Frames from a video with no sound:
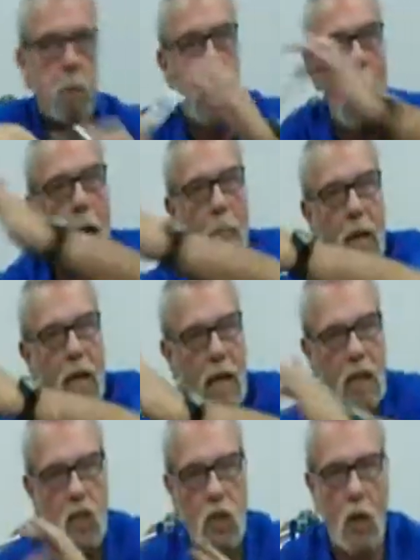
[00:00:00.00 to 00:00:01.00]
pop,
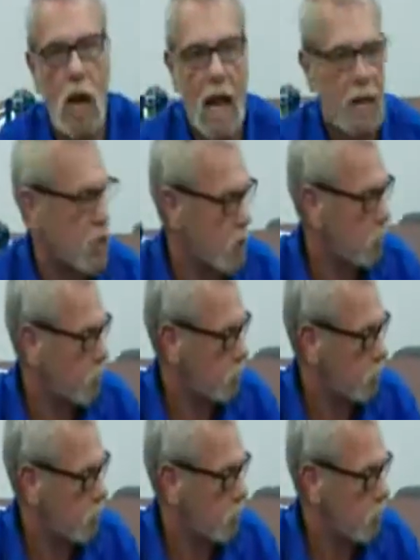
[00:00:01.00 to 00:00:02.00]
extracts.
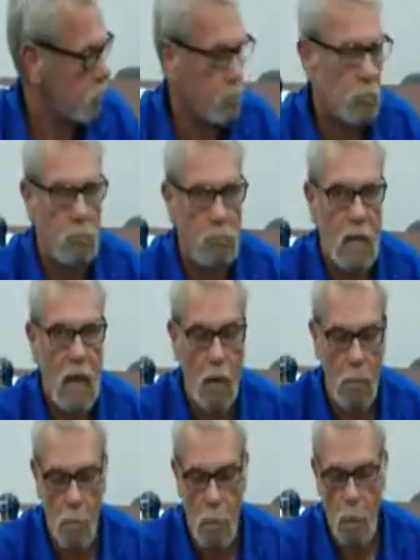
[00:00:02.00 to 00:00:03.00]

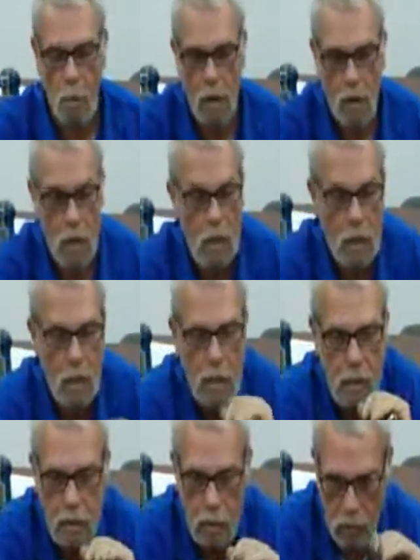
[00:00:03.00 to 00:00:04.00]
Now,
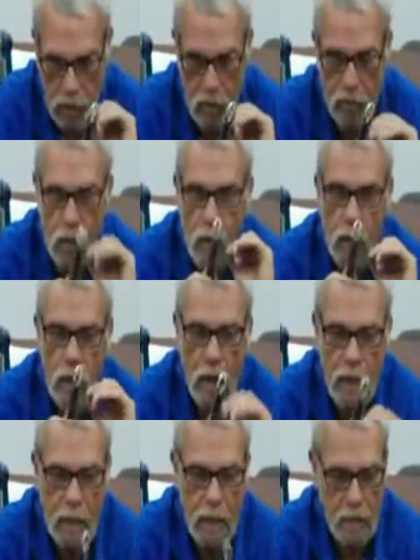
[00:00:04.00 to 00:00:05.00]
let me give you
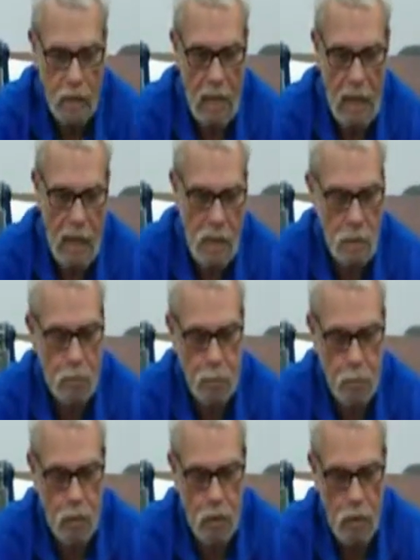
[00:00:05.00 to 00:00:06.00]
a hint, guys.
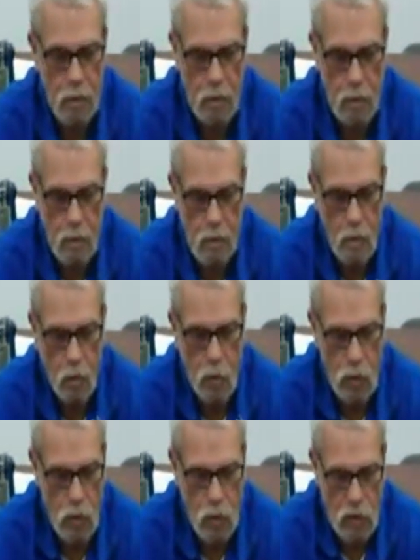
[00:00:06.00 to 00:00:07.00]

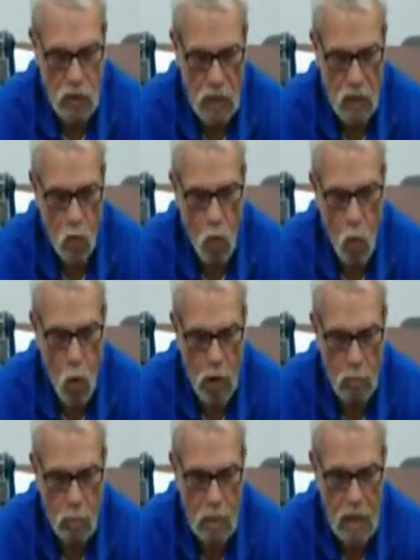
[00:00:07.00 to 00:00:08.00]
When you see
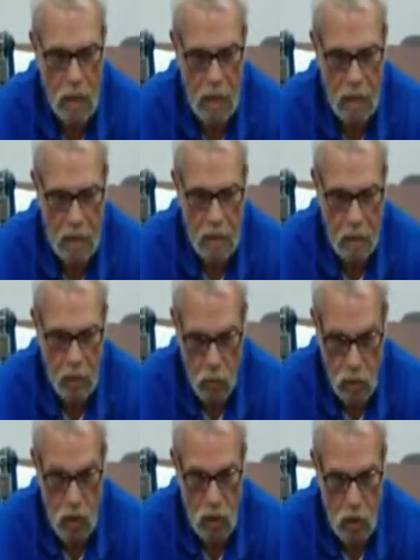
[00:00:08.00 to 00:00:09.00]
one blade,
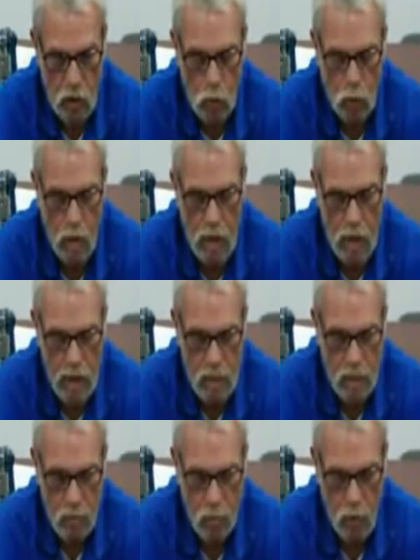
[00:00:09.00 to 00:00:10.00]
when you see two
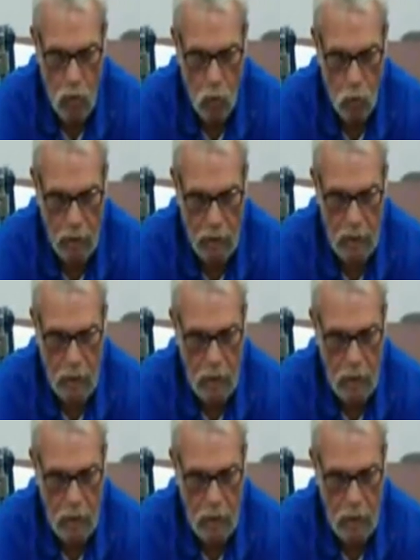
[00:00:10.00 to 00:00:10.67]
blades, but only